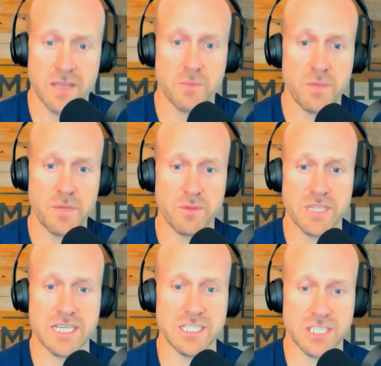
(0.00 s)
the people
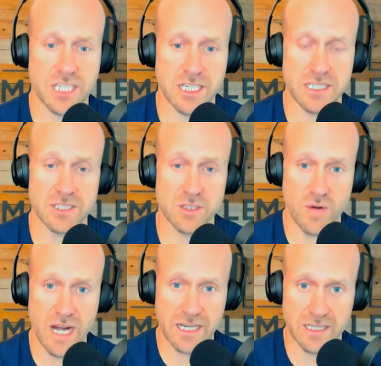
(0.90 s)
they touch
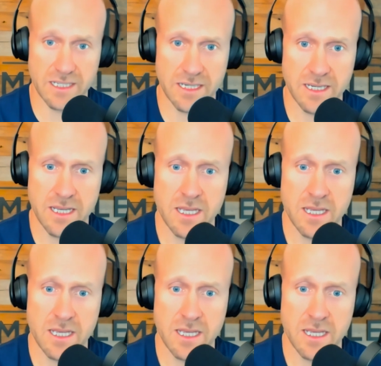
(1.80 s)
directly,